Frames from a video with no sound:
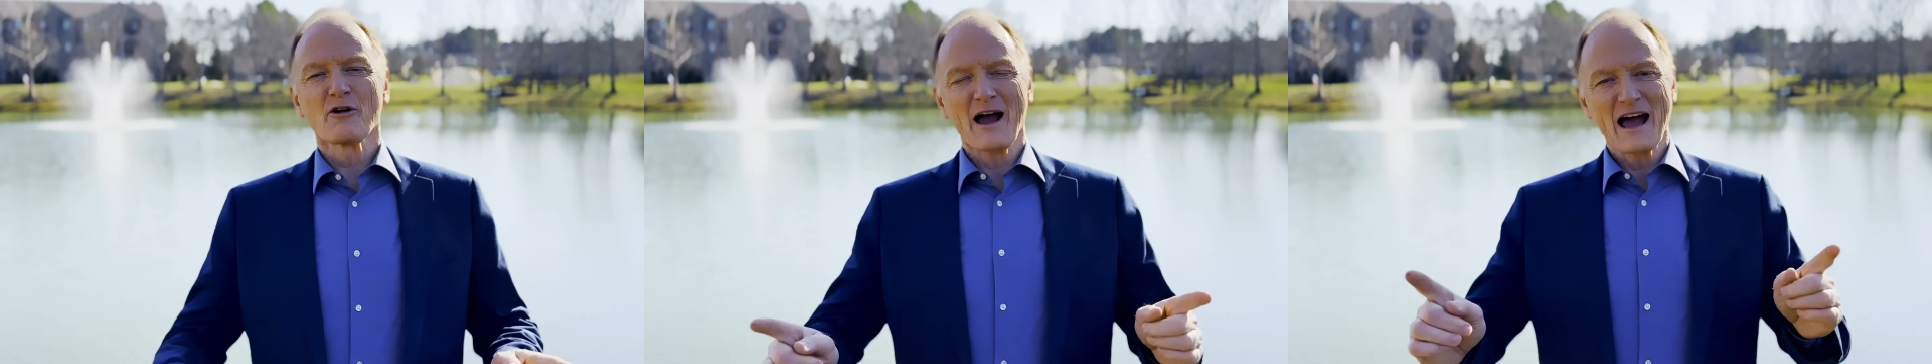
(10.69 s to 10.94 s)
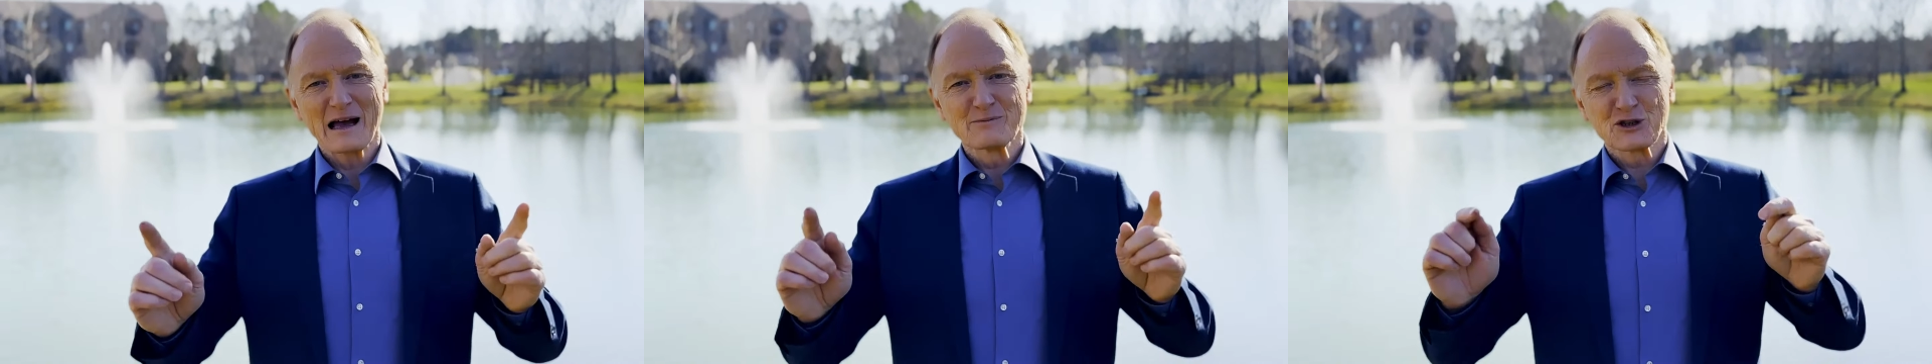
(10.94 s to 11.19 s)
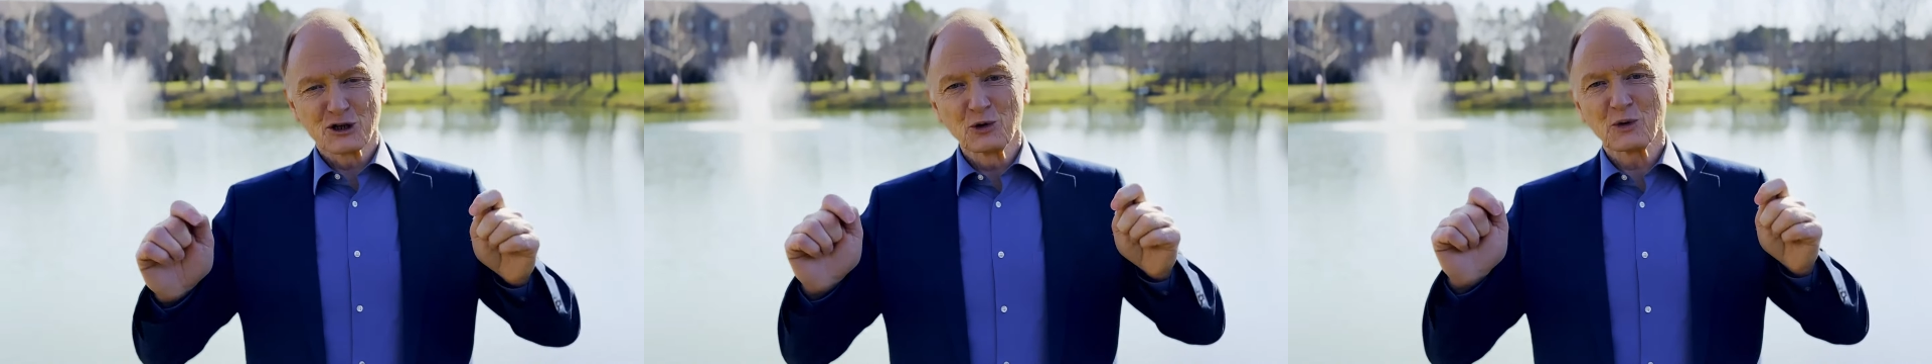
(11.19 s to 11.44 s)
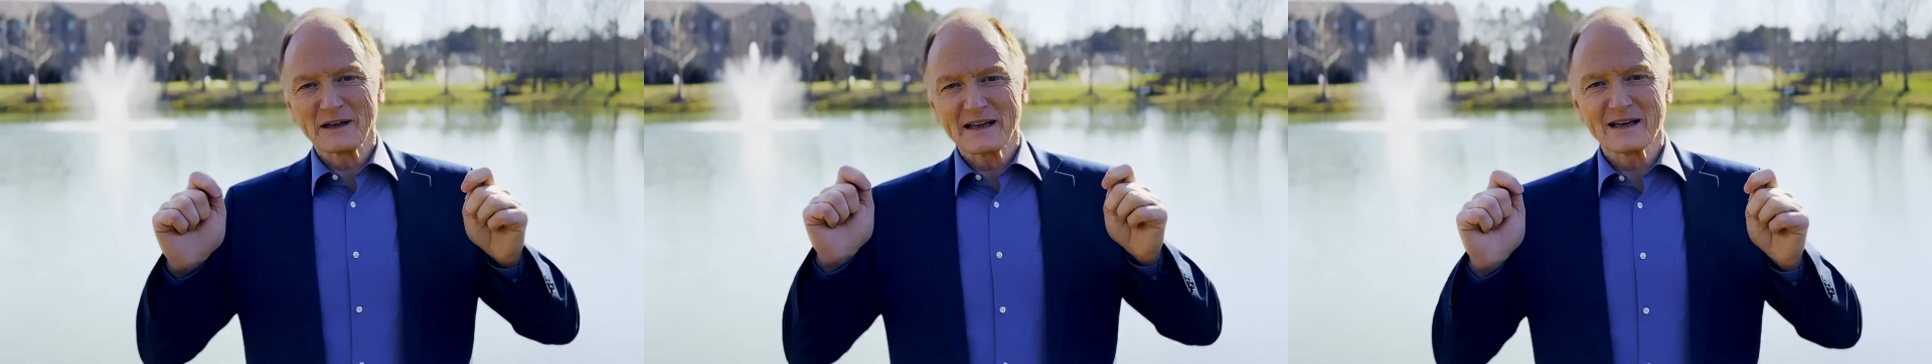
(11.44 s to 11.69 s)
there
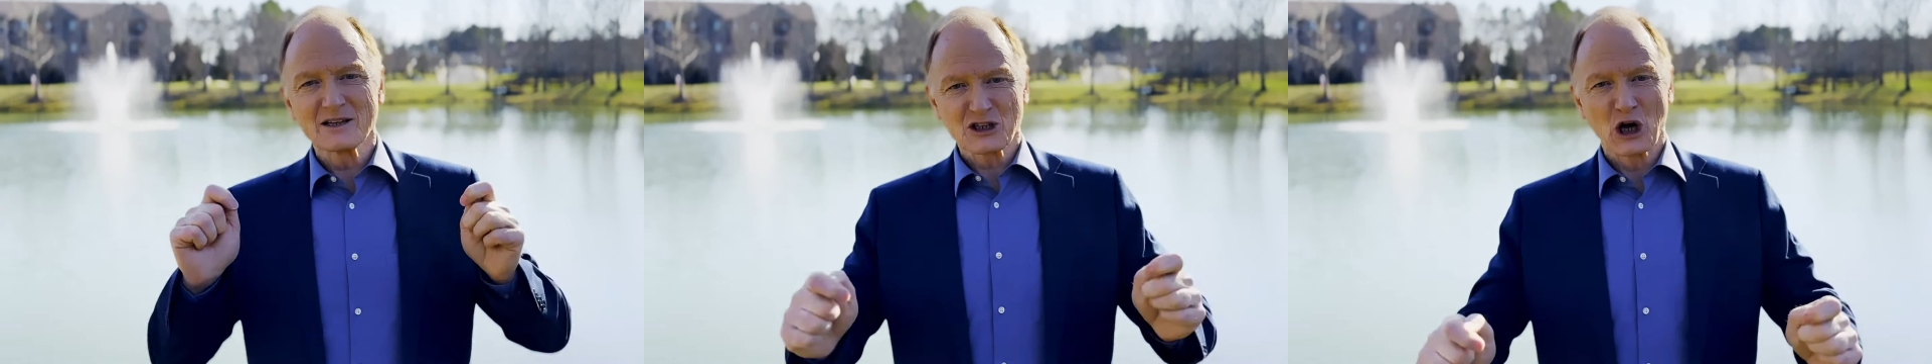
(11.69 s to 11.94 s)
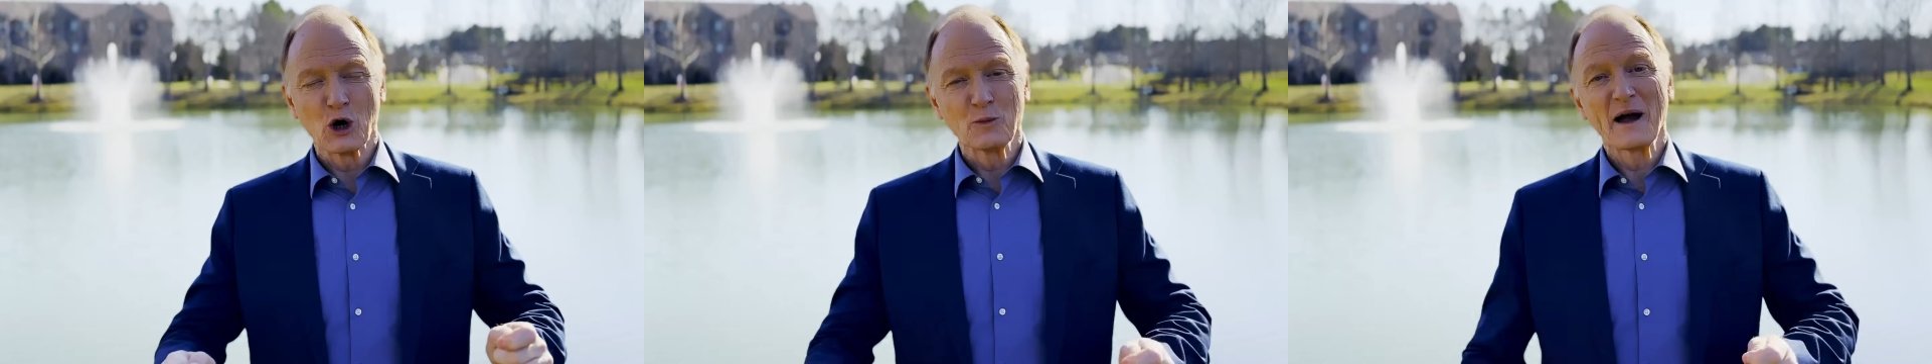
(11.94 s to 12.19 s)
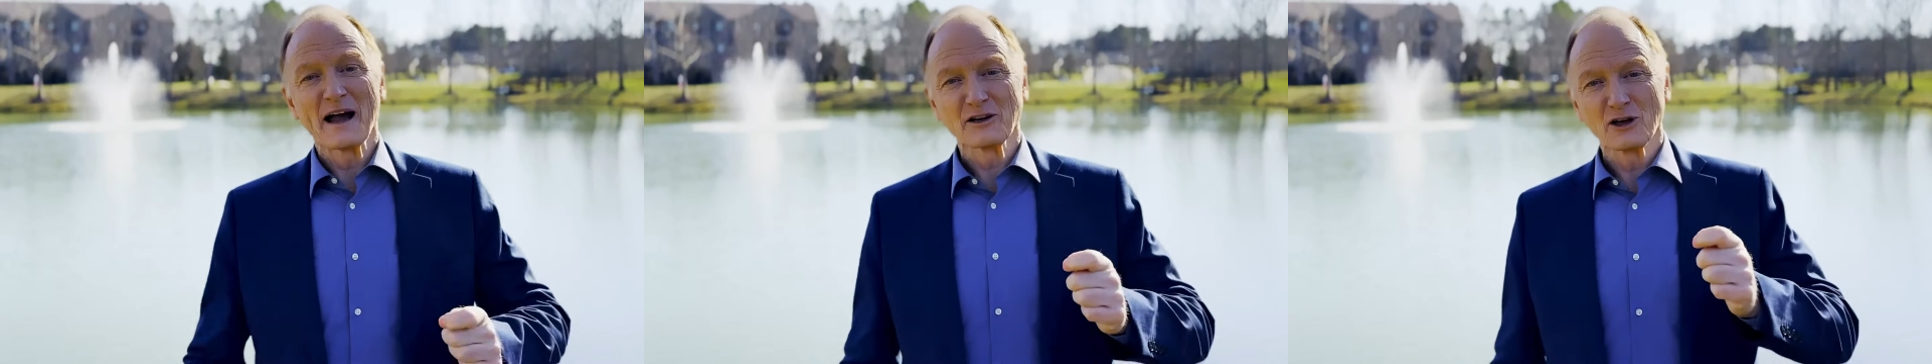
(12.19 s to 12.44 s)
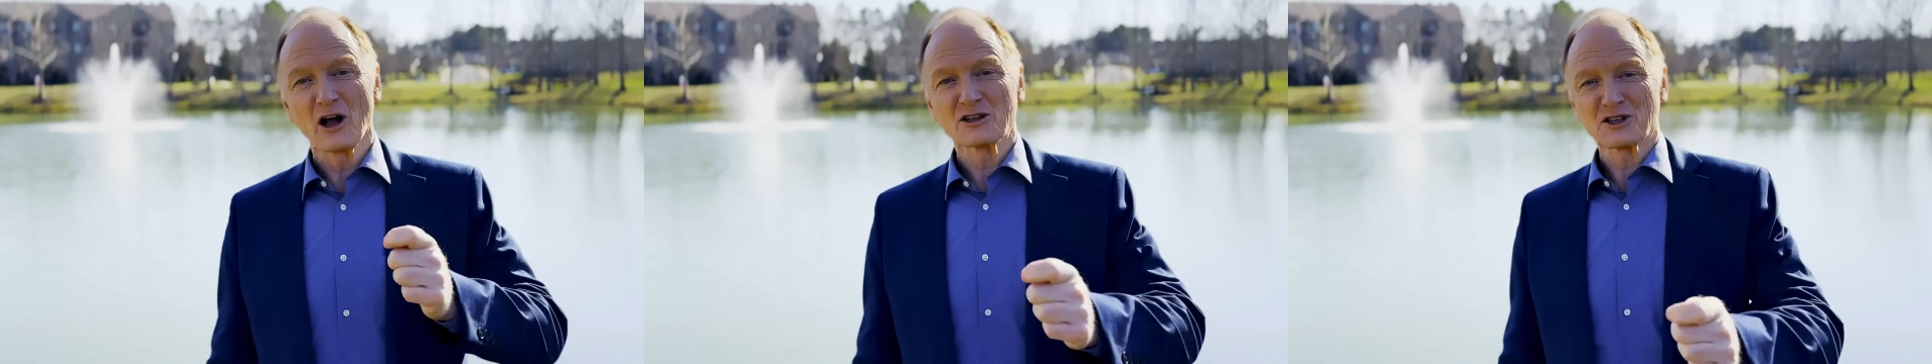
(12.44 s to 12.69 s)
absolutely is hope
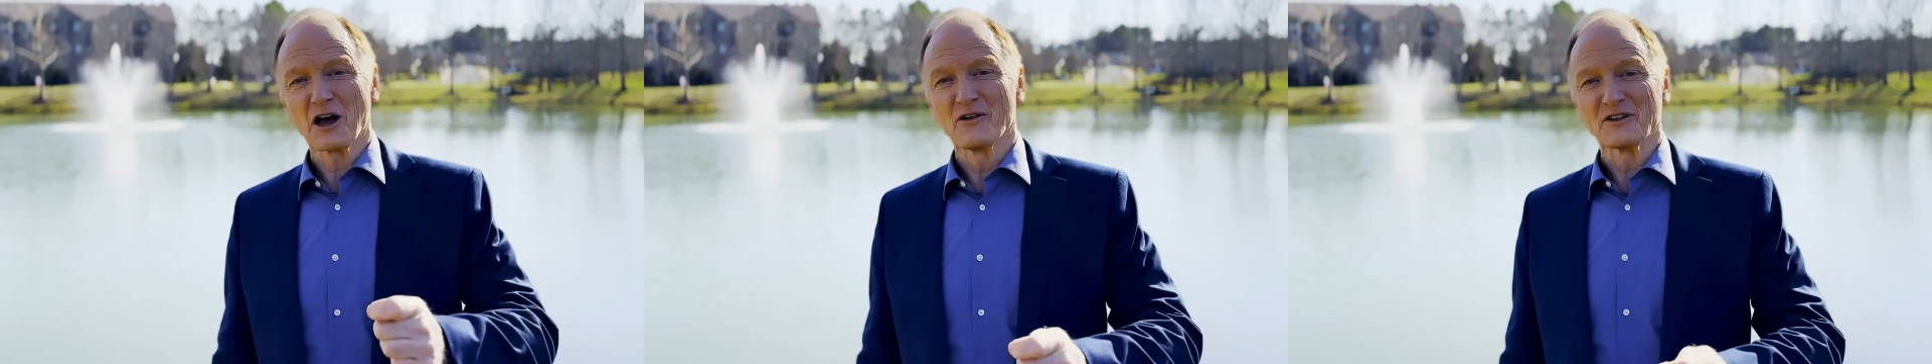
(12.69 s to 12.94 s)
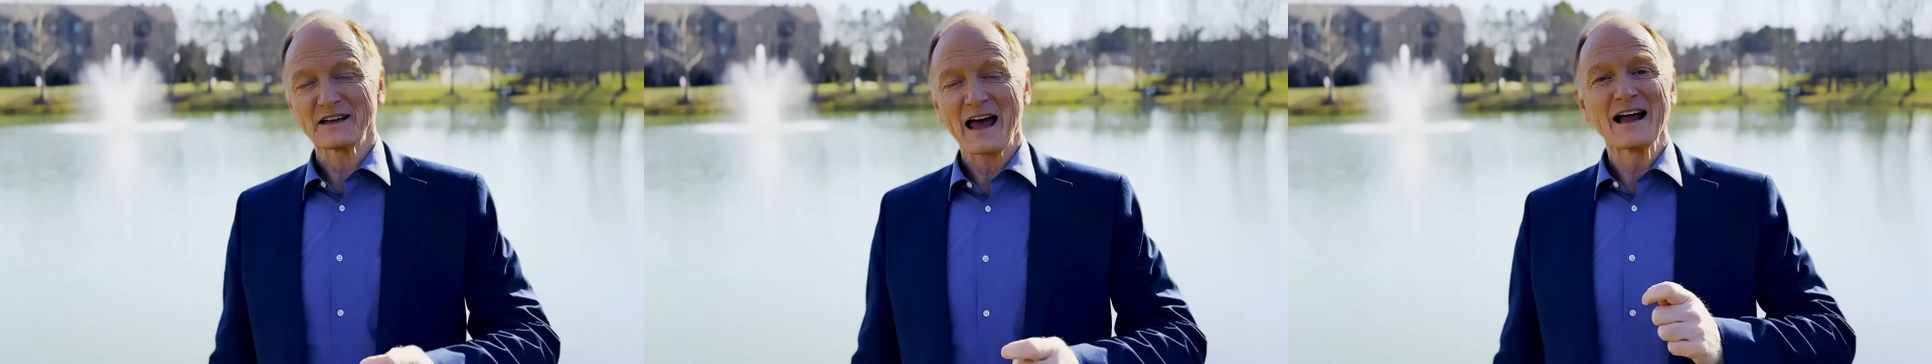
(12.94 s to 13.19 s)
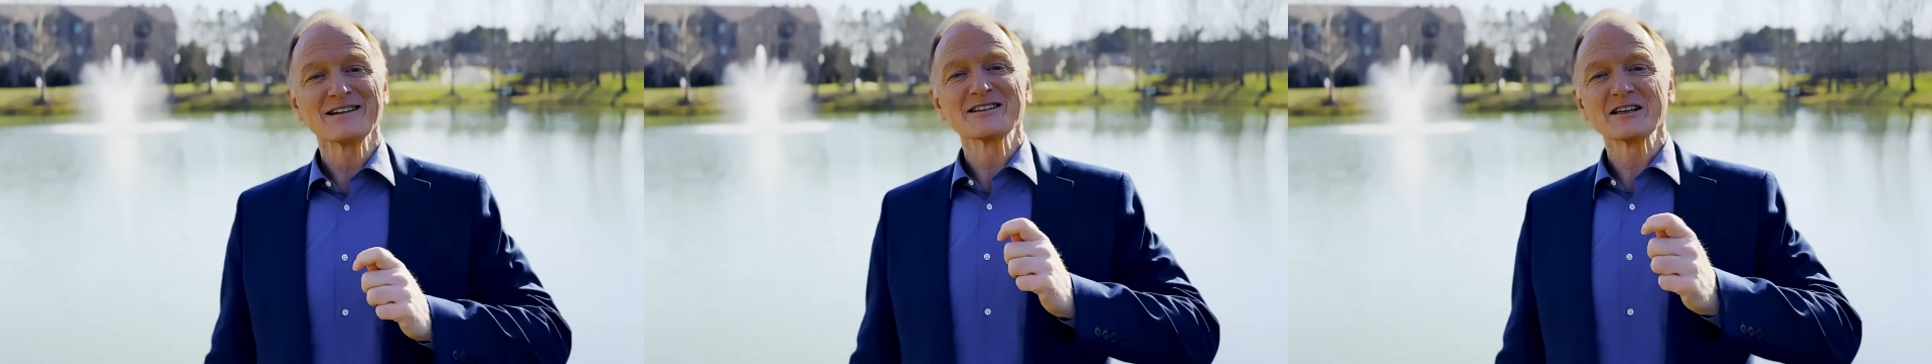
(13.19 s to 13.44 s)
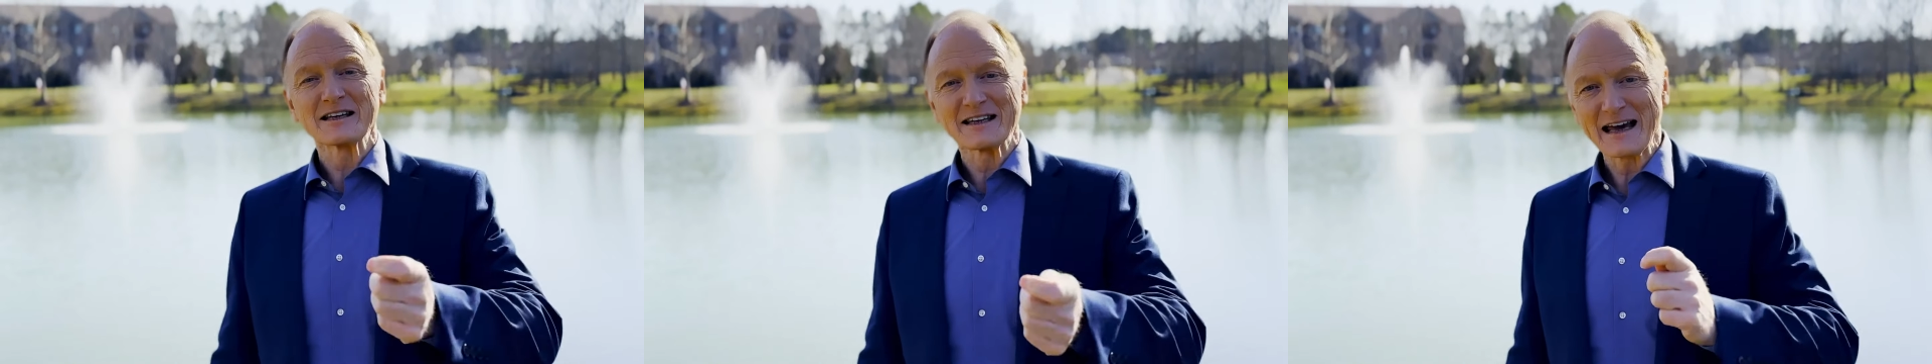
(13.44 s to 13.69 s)
and lots of it,
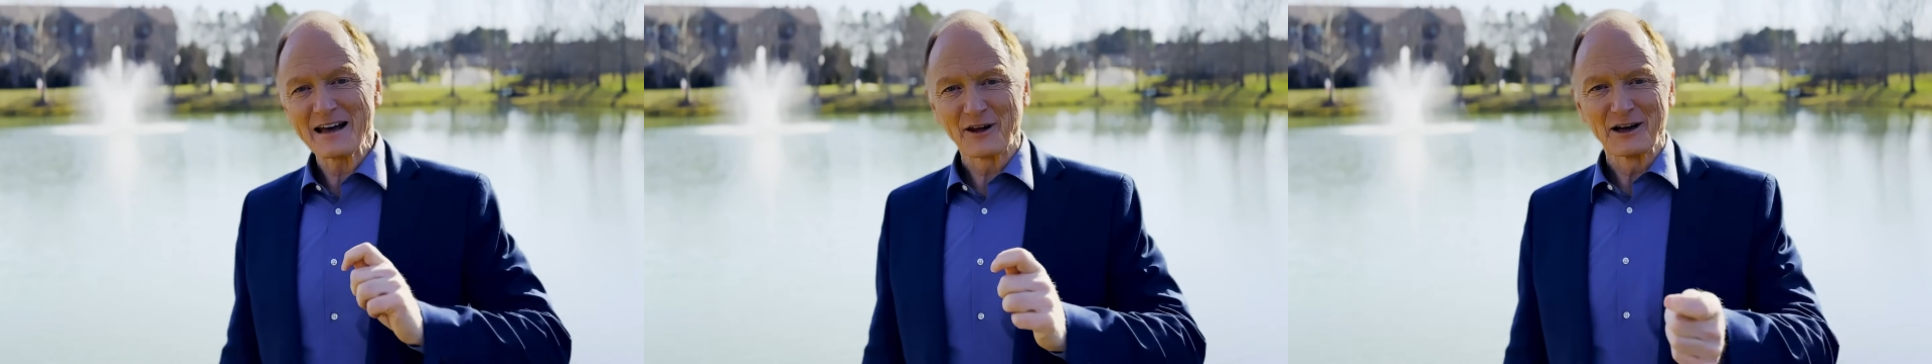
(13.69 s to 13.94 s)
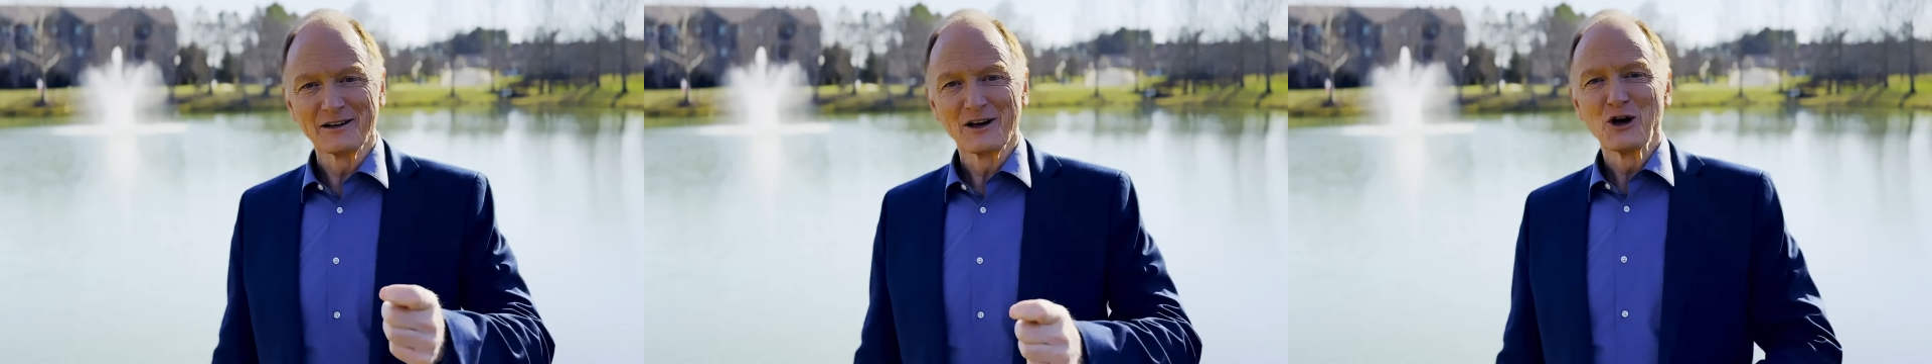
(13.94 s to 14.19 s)
and together